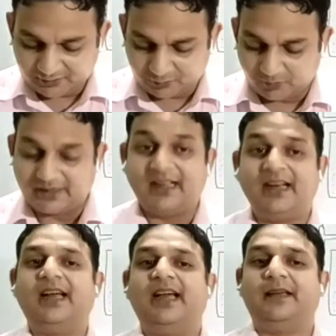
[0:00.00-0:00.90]
What is
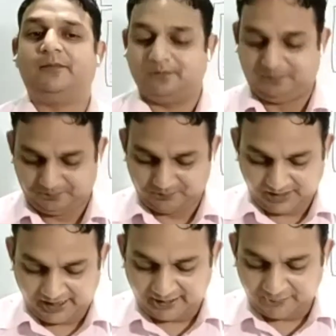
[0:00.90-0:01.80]
soda lime?
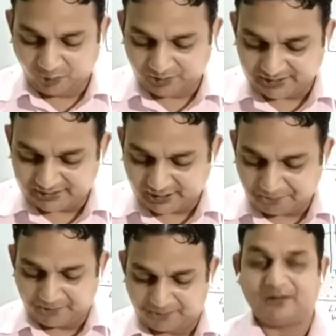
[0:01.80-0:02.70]
And
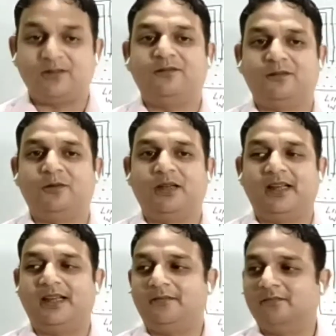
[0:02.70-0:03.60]
what is the purpose
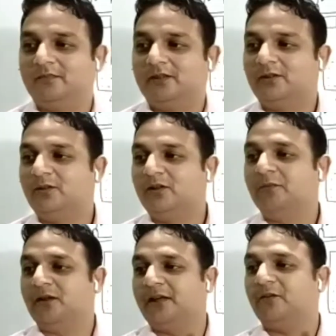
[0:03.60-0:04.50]
of soda lime?
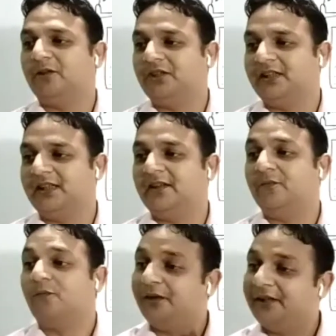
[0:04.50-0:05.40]
So important
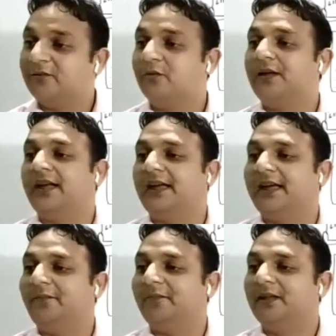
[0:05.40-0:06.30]
question here. What is
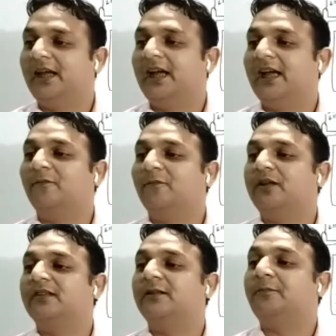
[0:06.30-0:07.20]
soda lime?
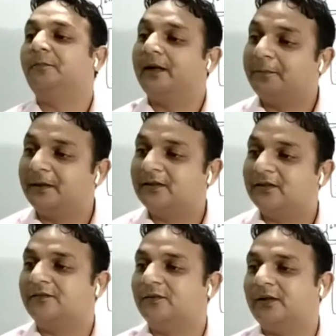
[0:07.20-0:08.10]
And what is the
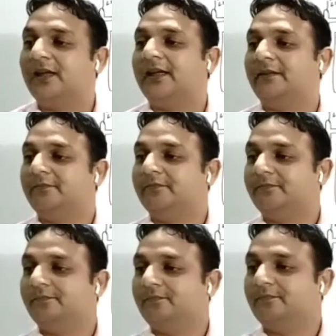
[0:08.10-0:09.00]
purpose of soda
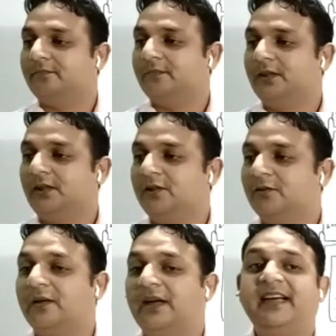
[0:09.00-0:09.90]
lime?
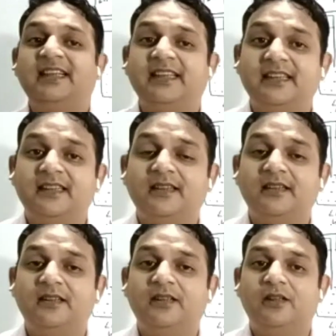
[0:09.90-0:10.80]
Write it
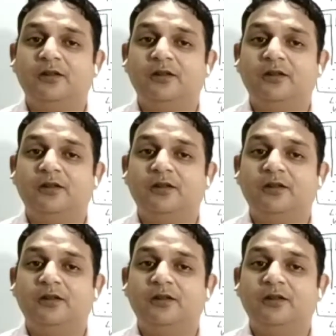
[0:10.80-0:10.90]
there.